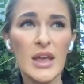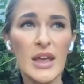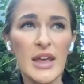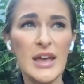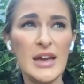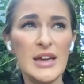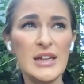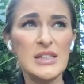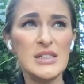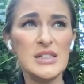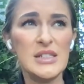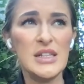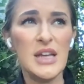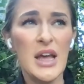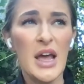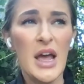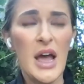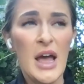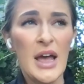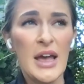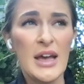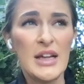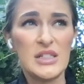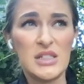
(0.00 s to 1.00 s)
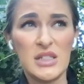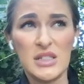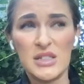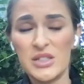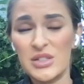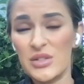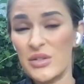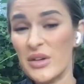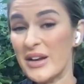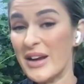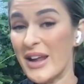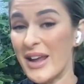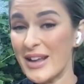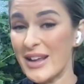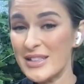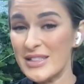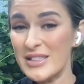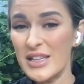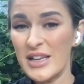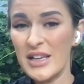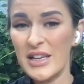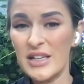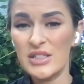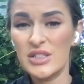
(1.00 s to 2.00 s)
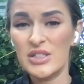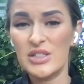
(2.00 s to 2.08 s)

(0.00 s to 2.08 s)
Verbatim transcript: And it's also on Etsy.